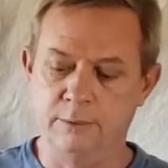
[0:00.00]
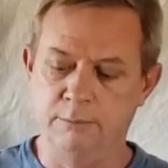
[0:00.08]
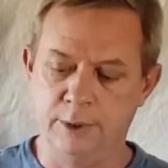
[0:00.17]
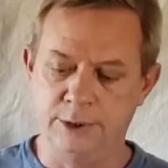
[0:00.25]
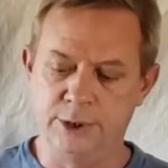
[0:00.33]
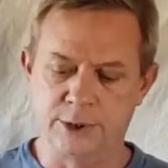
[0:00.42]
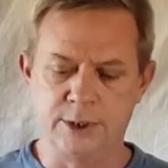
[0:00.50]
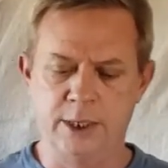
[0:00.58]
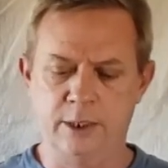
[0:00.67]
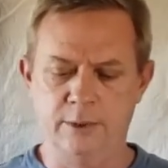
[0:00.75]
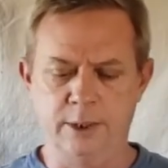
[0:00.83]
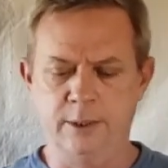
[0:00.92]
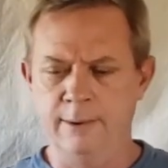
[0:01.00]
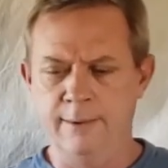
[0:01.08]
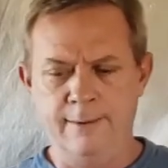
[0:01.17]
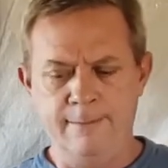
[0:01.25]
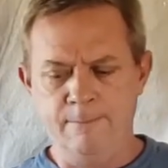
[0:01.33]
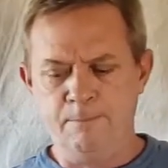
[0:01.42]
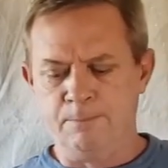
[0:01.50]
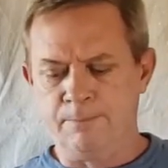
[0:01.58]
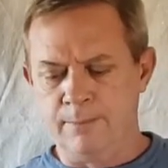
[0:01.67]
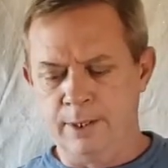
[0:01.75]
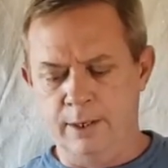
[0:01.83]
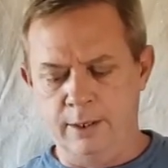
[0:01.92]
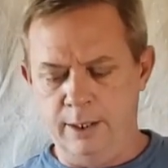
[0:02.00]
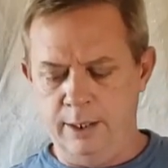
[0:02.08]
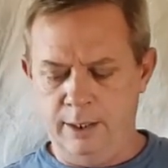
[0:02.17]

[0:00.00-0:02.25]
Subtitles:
But just know that,